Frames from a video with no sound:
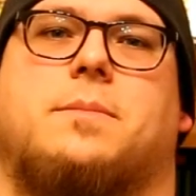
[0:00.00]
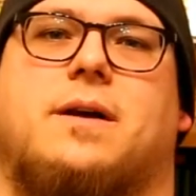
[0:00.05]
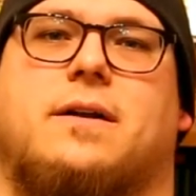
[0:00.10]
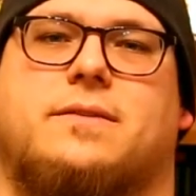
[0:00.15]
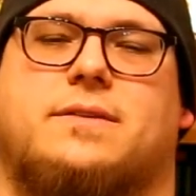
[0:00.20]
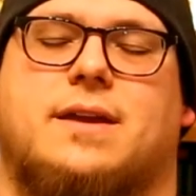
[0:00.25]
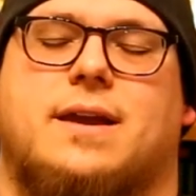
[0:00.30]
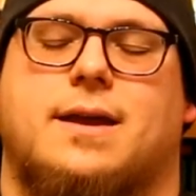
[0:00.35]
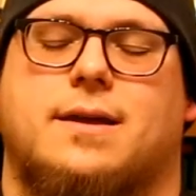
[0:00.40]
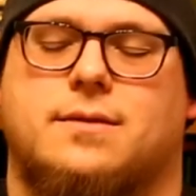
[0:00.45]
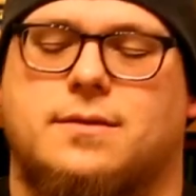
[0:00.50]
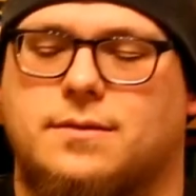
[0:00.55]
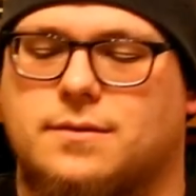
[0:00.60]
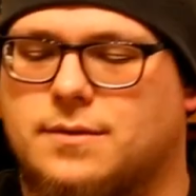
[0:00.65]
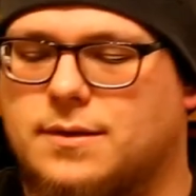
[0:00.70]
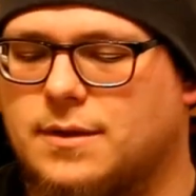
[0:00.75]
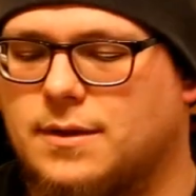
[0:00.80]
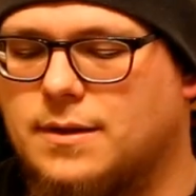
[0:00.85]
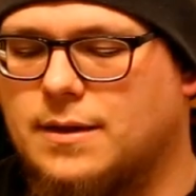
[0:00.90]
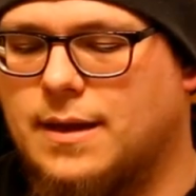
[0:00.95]
about that.
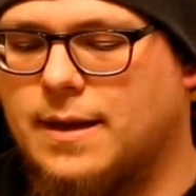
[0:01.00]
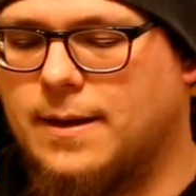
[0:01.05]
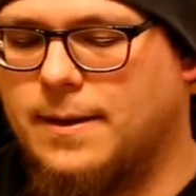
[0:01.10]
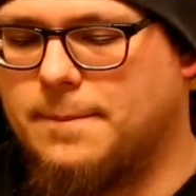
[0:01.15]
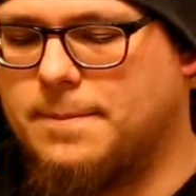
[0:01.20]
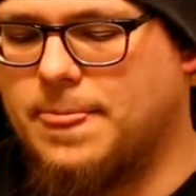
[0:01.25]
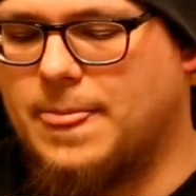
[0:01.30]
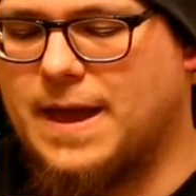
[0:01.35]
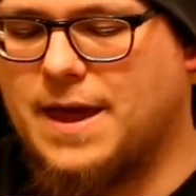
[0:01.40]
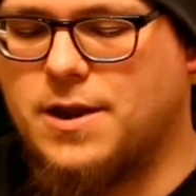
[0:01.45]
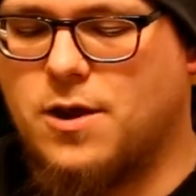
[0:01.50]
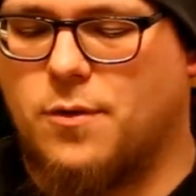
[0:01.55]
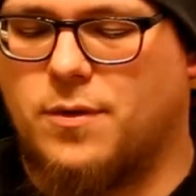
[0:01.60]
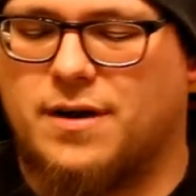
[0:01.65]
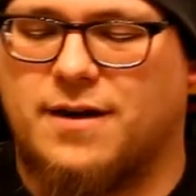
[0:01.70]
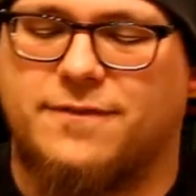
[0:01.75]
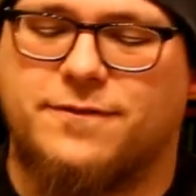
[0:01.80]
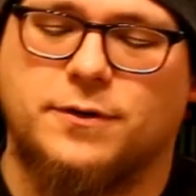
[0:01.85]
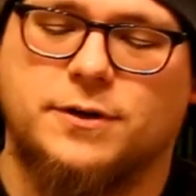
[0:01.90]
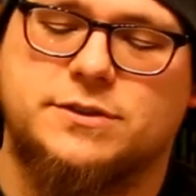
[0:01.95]
I know
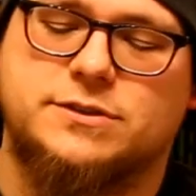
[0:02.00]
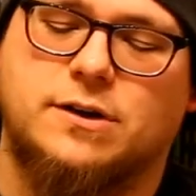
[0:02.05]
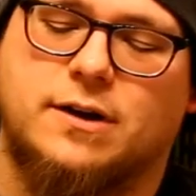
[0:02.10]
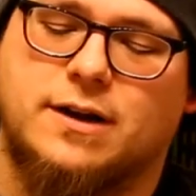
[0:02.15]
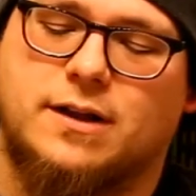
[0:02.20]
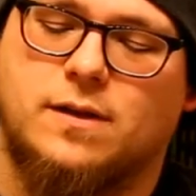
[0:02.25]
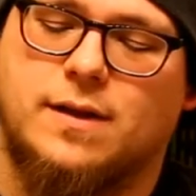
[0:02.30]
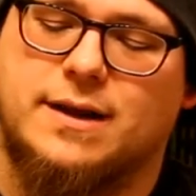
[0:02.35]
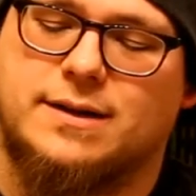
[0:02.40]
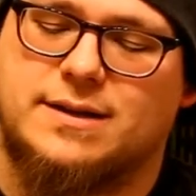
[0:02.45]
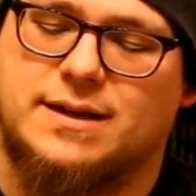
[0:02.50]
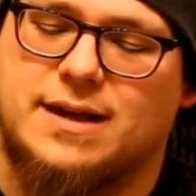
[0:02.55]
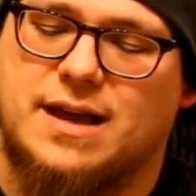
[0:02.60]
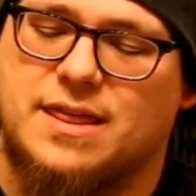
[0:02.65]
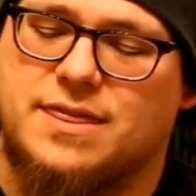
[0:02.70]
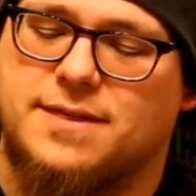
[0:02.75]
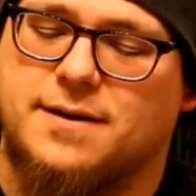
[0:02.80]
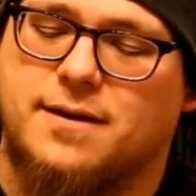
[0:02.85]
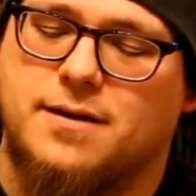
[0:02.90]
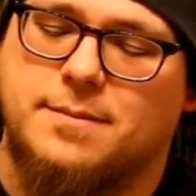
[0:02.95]
when I first started collecting,
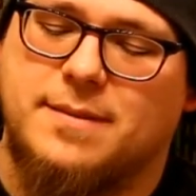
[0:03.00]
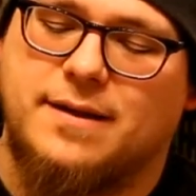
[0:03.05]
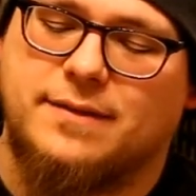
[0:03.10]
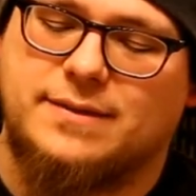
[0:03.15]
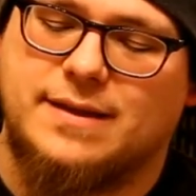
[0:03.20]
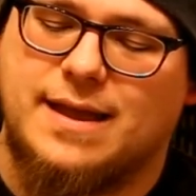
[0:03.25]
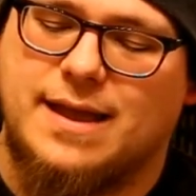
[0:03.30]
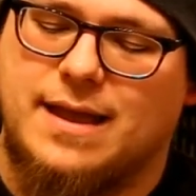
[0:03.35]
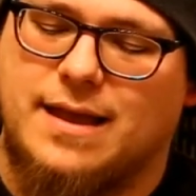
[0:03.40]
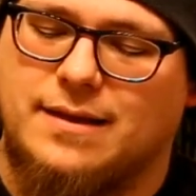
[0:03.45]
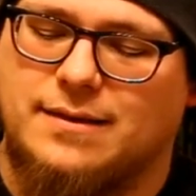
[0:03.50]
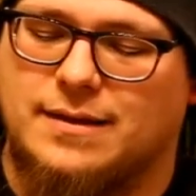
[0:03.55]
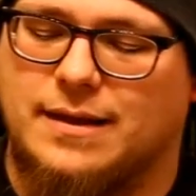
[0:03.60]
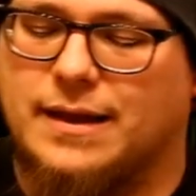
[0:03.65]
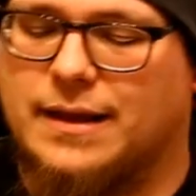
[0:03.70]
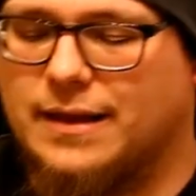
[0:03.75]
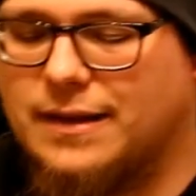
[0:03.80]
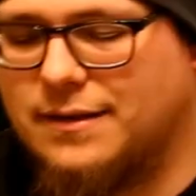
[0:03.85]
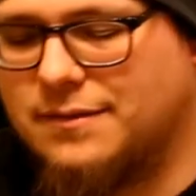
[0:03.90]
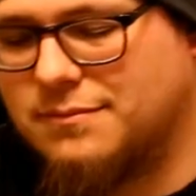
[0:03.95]
I thought about that,
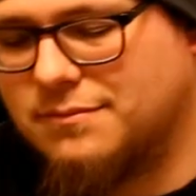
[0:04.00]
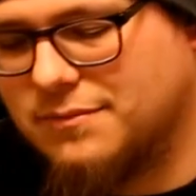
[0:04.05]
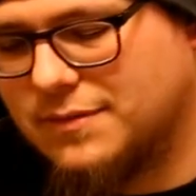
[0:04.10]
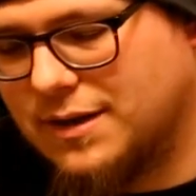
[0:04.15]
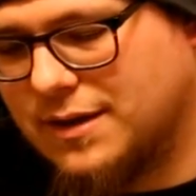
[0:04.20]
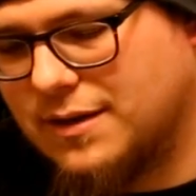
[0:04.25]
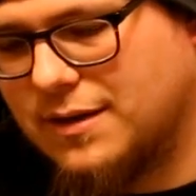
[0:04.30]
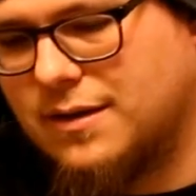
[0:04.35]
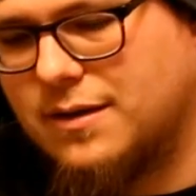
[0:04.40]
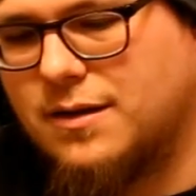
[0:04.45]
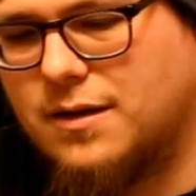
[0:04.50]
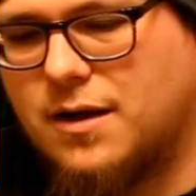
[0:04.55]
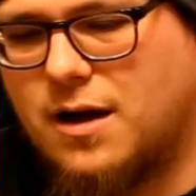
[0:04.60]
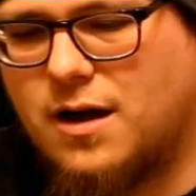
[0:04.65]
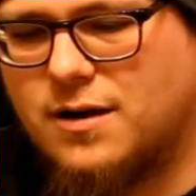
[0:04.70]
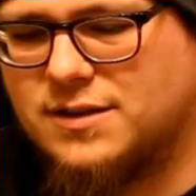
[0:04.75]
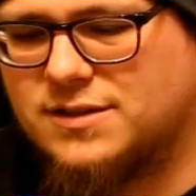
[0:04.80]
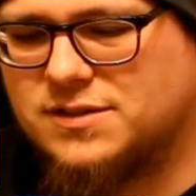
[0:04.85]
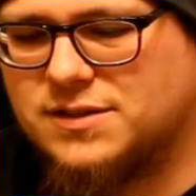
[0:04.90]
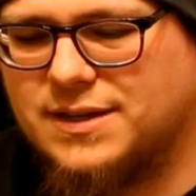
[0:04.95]
and
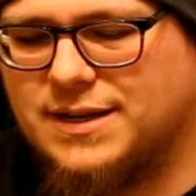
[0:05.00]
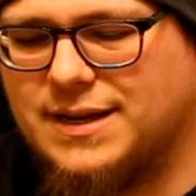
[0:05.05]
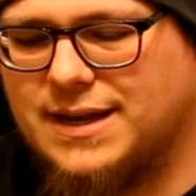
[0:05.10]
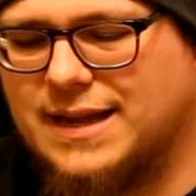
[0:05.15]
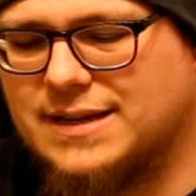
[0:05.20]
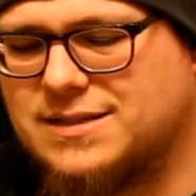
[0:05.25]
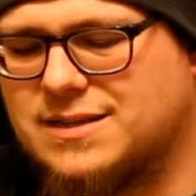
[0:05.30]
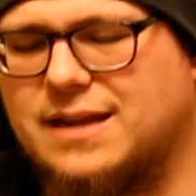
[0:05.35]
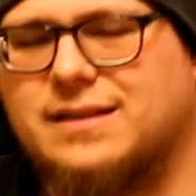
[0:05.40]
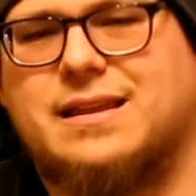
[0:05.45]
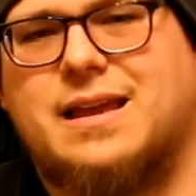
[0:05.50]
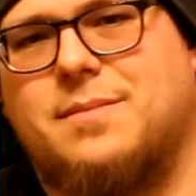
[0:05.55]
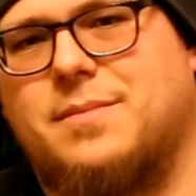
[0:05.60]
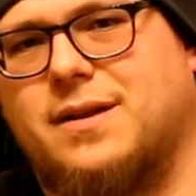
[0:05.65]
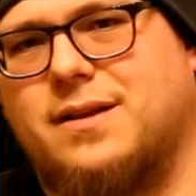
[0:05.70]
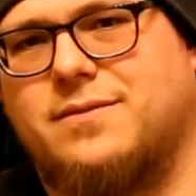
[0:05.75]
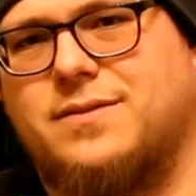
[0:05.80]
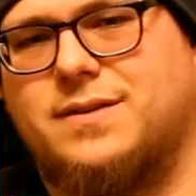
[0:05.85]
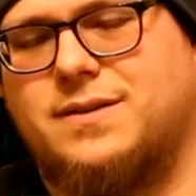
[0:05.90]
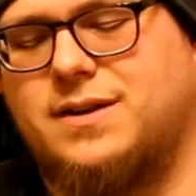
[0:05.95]
honestly, it's not that
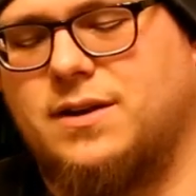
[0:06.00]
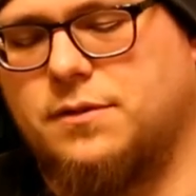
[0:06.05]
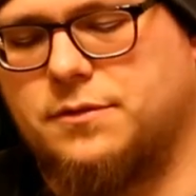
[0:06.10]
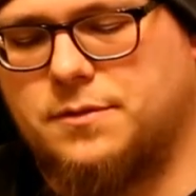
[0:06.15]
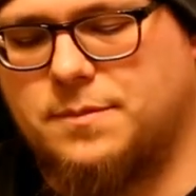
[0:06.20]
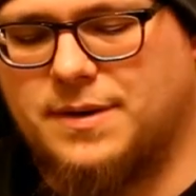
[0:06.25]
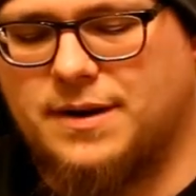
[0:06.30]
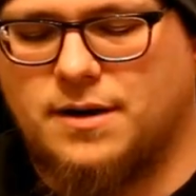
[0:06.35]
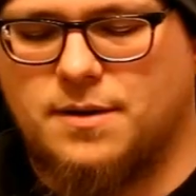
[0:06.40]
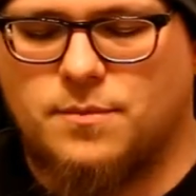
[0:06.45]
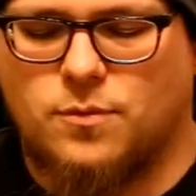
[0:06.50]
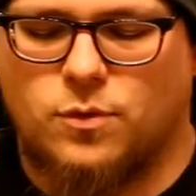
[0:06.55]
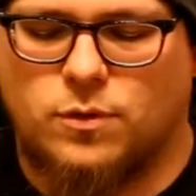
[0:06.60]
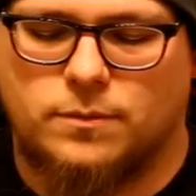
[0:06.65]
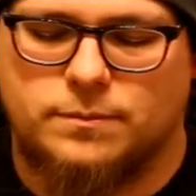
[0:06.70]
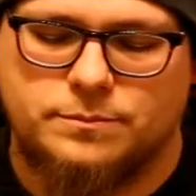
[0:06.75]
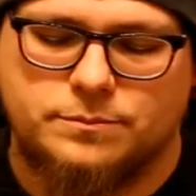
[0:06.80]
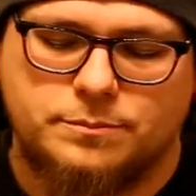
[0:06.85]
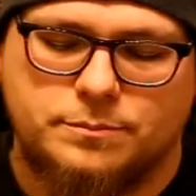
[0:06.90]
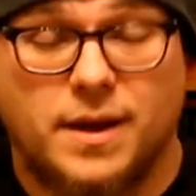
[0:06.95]
big of a deal to me anymore.
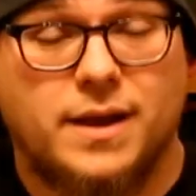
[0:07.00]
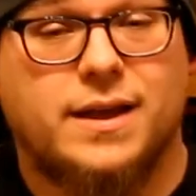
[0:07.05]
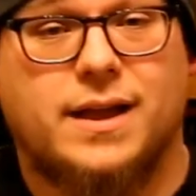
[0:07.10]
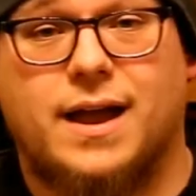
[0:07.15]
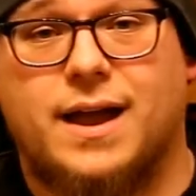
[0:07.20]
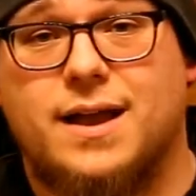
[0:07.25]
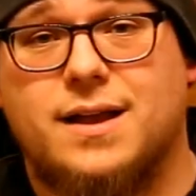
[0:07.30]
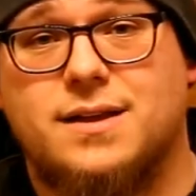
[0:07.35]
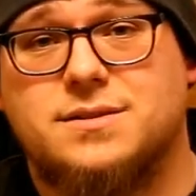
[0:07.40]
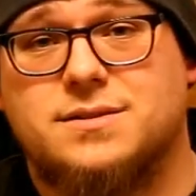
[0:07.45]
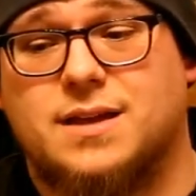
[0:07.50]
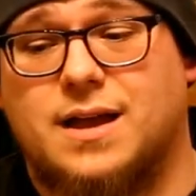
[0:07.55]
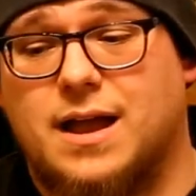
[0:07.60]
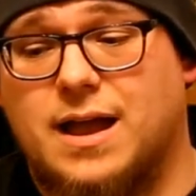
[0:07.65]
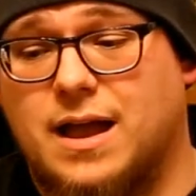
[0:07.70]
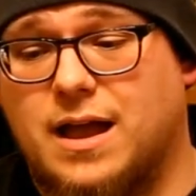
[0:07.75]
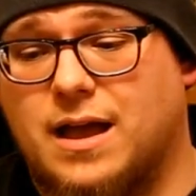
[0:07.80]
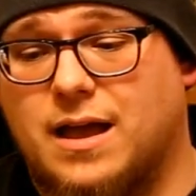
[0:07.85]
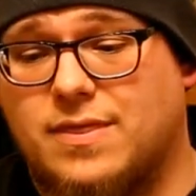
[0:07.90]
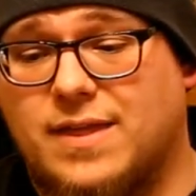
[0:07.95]
But guys,
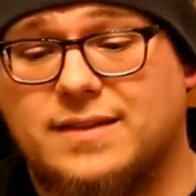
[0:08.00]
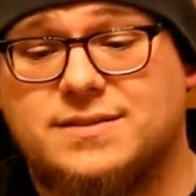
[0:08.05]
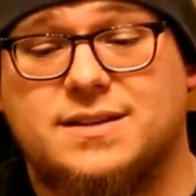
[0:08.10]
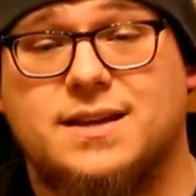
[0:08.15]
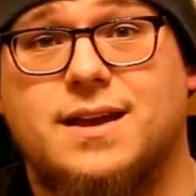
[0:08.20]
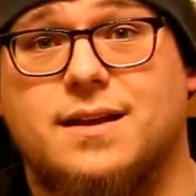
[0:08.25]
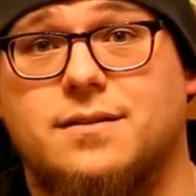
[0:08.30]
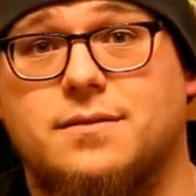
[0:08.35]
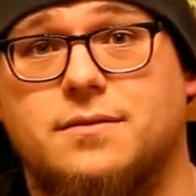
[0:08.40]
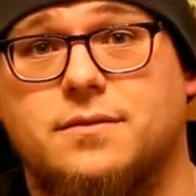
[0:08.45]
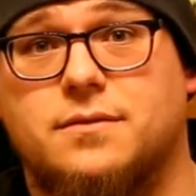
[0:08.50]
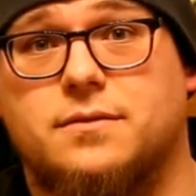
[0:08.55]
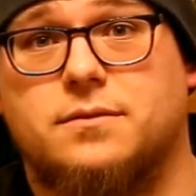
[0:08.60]
that's it.